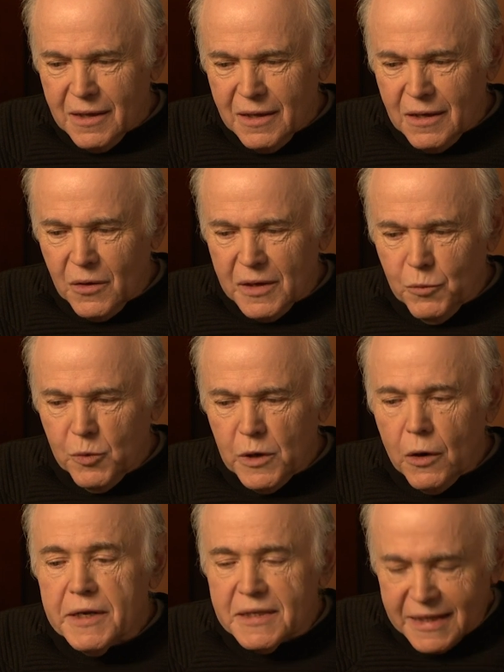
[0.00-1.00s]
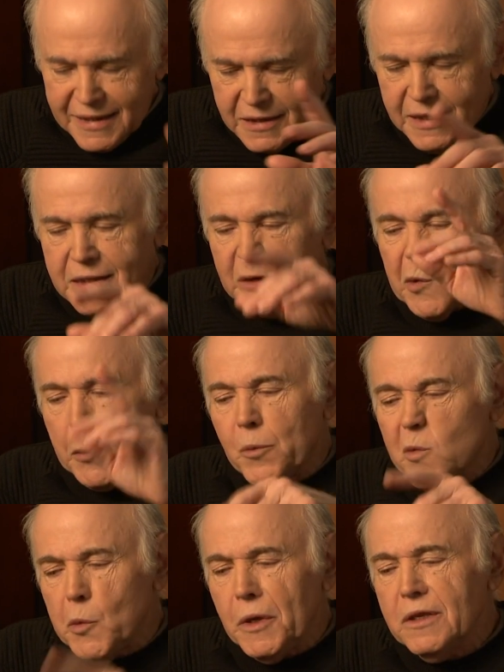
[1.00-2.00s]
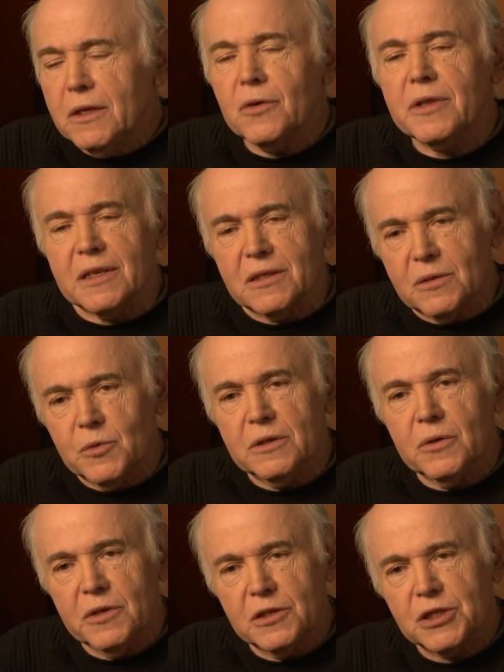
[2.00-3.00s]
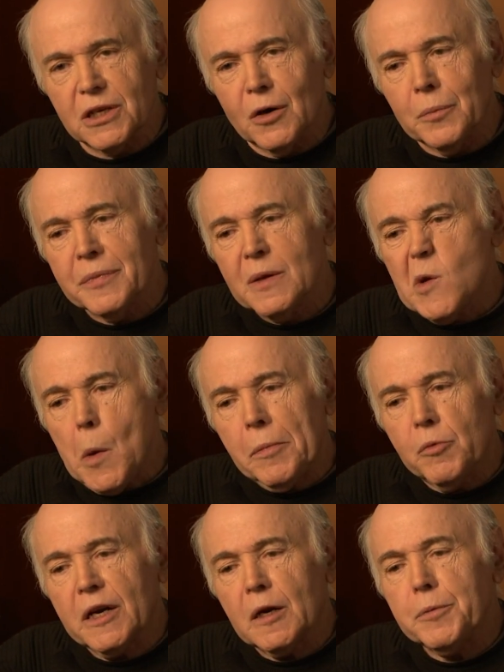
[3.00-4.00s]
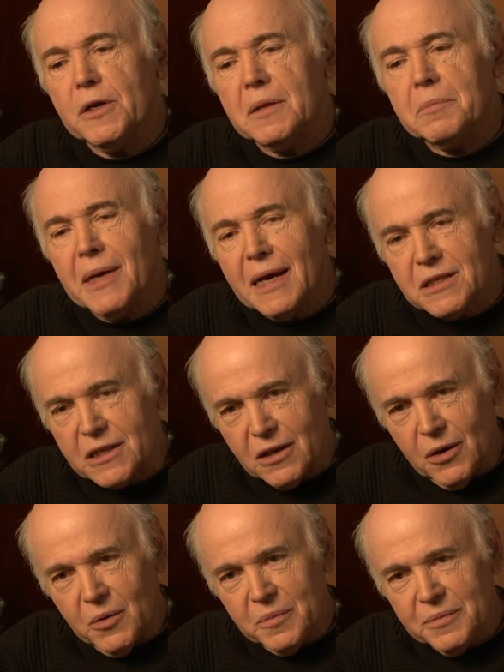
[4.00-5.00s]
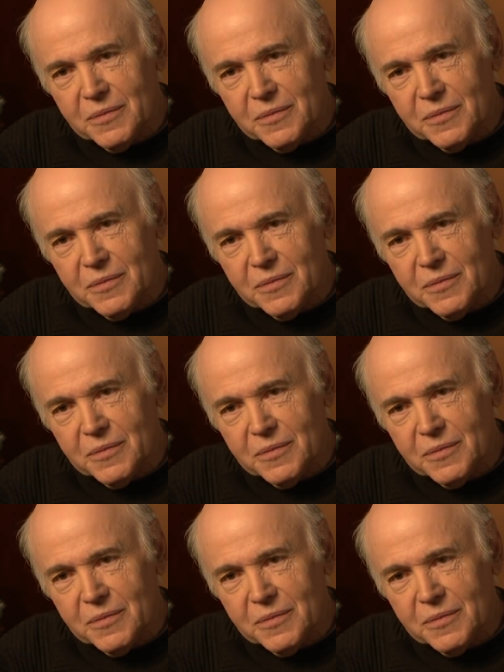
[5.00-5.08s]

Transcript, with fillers: you know, will, oh, he, said, he says, we'll, we'll, do this, we'll do this show, but we're going to put it in Mexico.